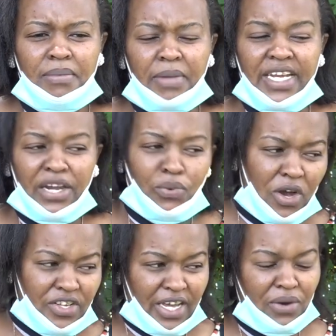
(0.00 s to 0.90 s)
my dad
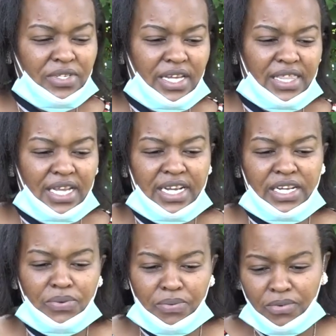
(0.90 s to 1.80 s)
walked out and the
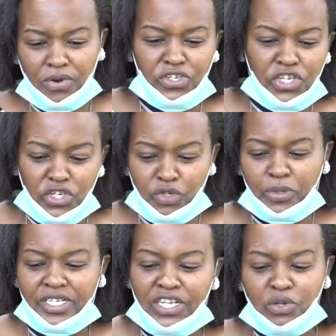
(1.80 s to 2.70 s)
lady continued to
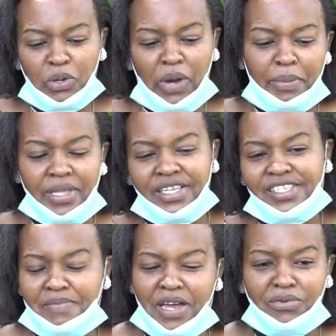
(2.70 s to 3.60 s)
pretend to be wiping the
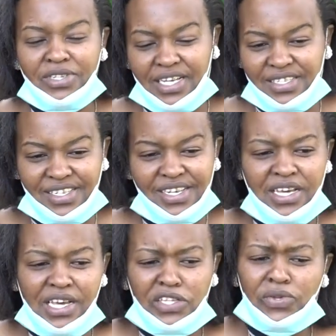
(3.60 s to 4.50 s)
same counters.
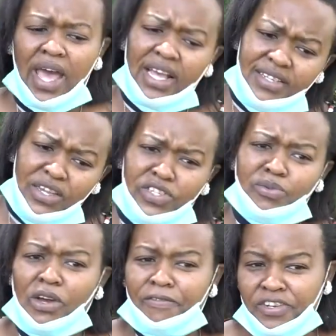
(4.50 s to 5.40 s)
So I asked her, you
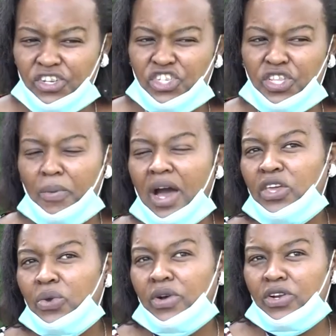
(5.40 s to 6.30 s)
seem to have finished the
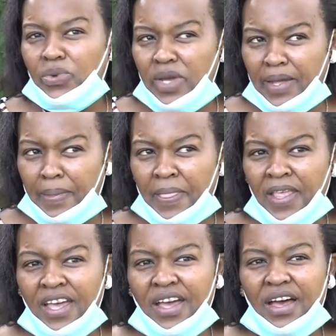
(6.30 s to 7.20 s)
work you were doing.
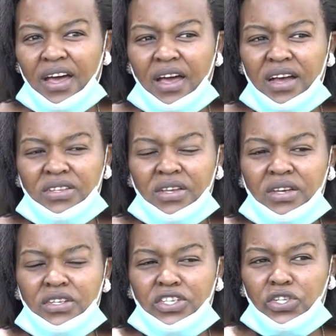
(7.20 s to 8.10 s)

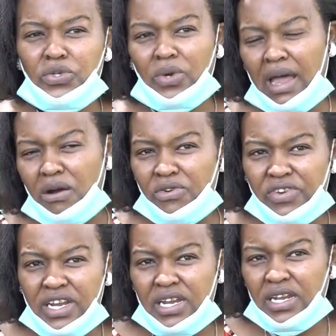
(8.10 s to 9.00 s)
Did you do
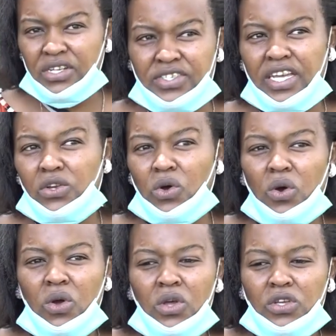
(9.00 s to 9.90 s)
laundry? said,
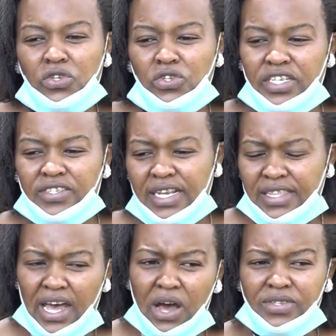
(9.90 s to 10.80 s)
no. So you just
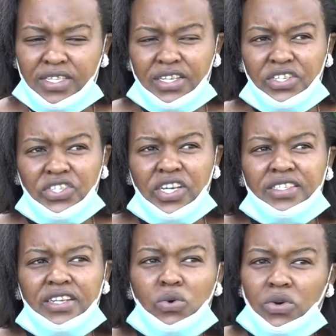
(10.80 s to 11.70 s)
cleaned the house and the
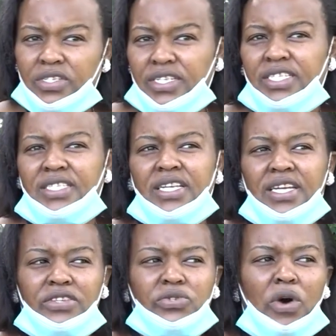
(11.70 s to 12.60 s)
dishes and cooked? She said,
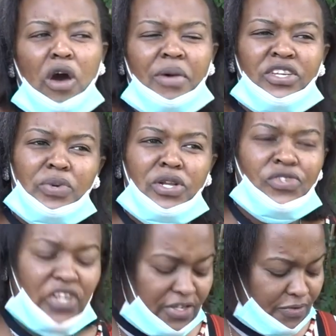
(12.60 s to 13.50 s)
yeah. So how much will you
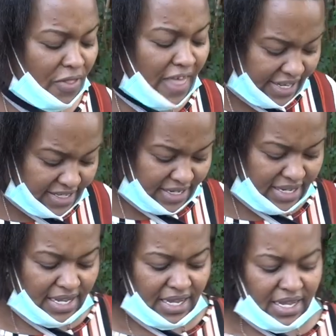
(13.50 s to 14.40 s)
charge for that?
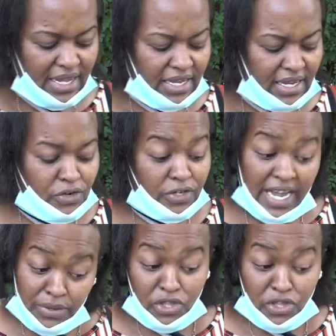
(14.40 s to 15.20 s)
You're done